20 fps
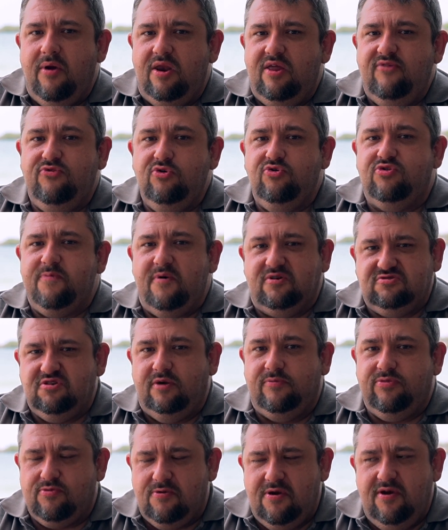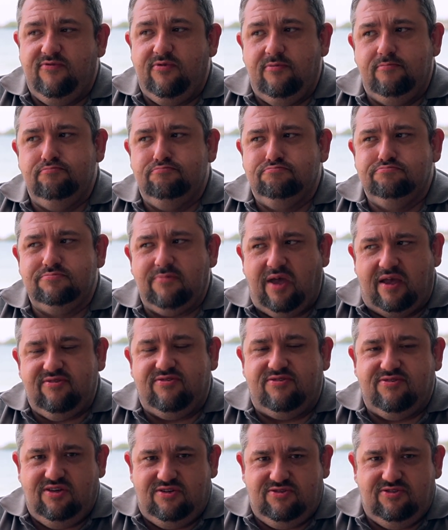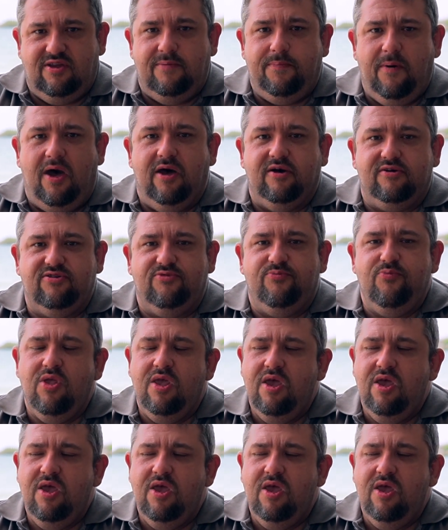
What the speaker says: And if you smash up 3 of them, that's 60 bucks.